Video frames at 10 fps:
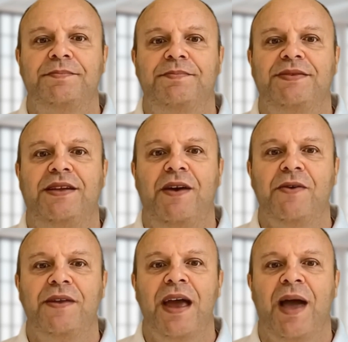
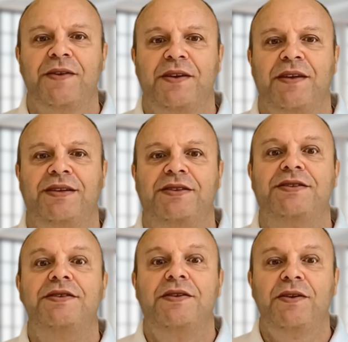So, how can
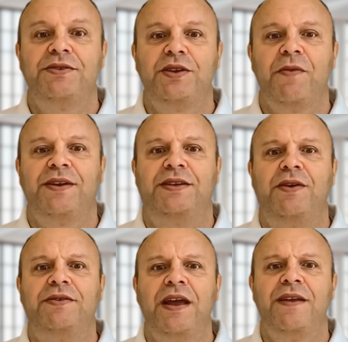businesses use
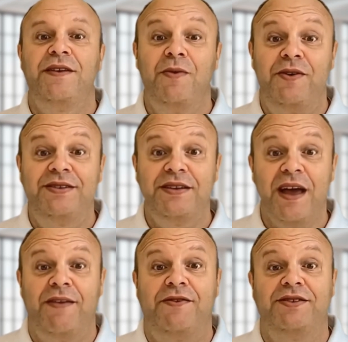Commercio.network's
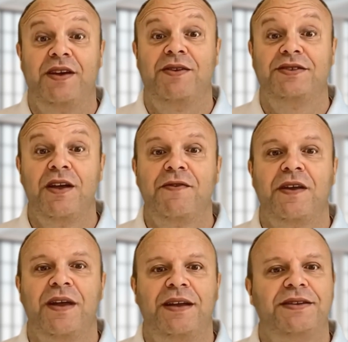eID for self-sovereign
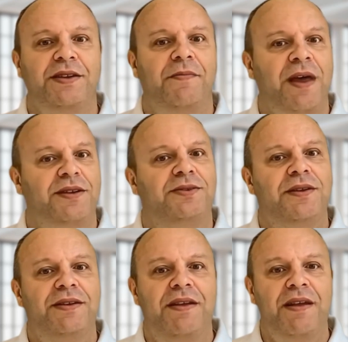identity
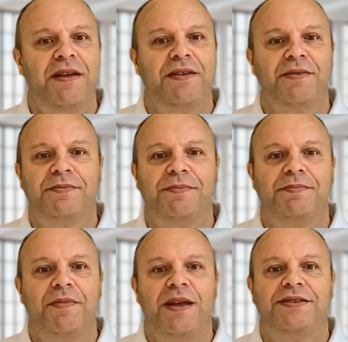management?
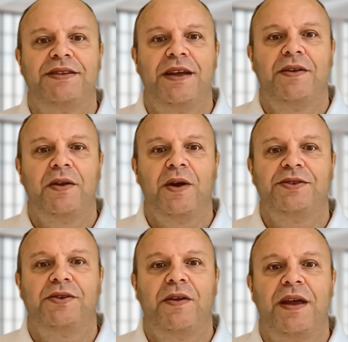Let's take a
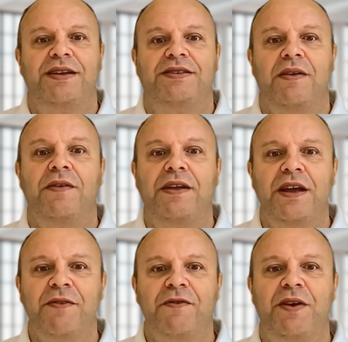closer look at some of the
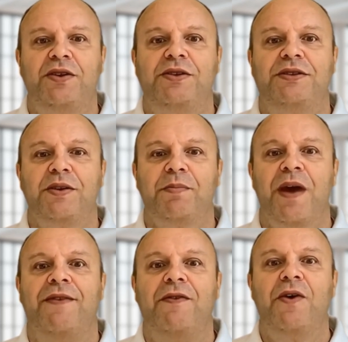key features of the
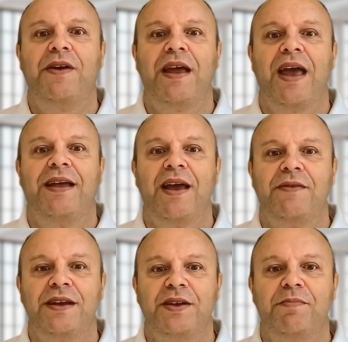platform and how
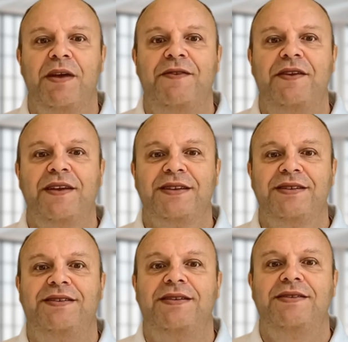they can benefit
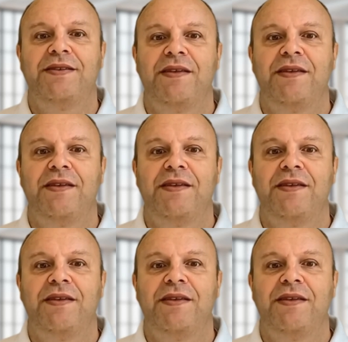businesses.